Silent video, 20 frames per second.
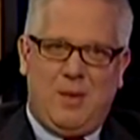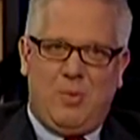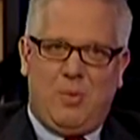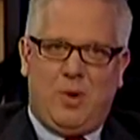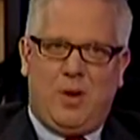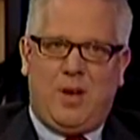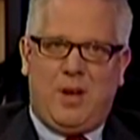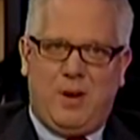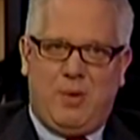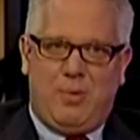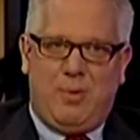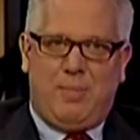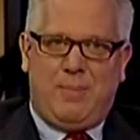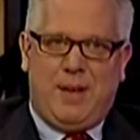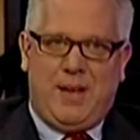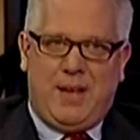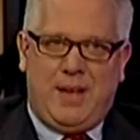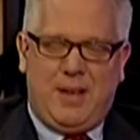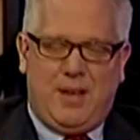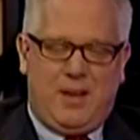We're here with
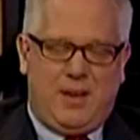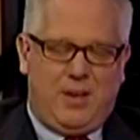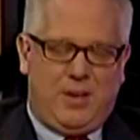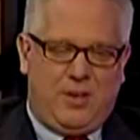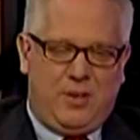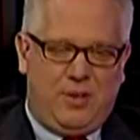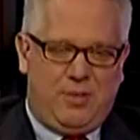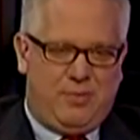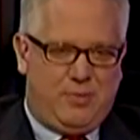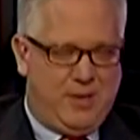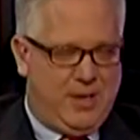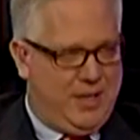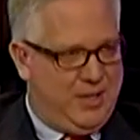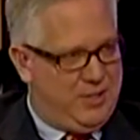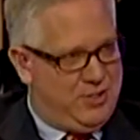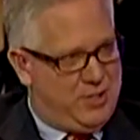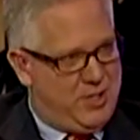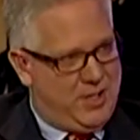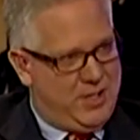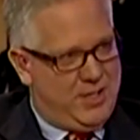my good
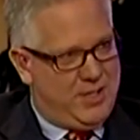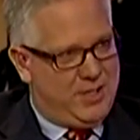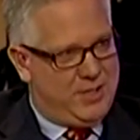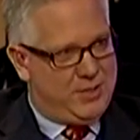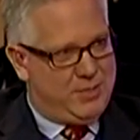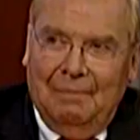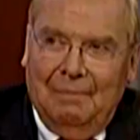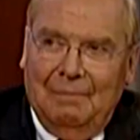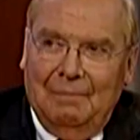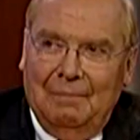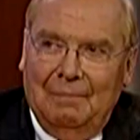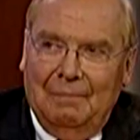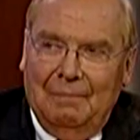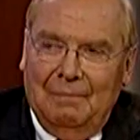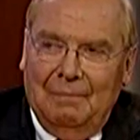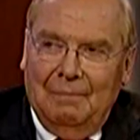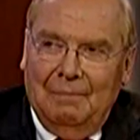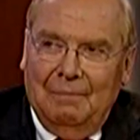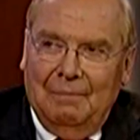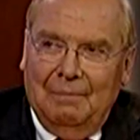friend, John Huntsman
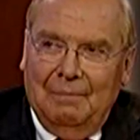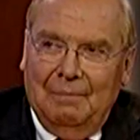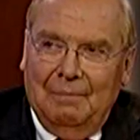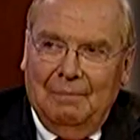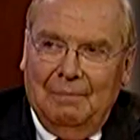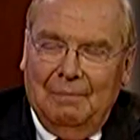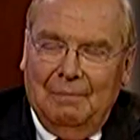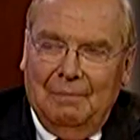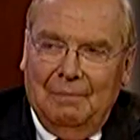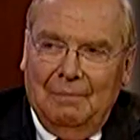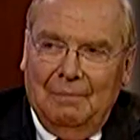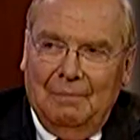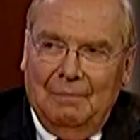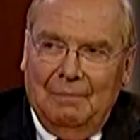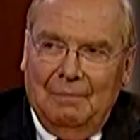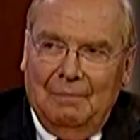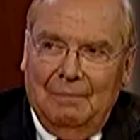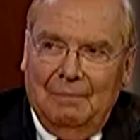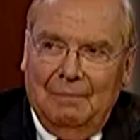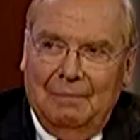Sr.,
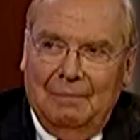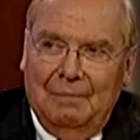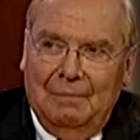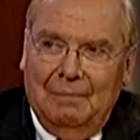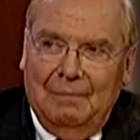the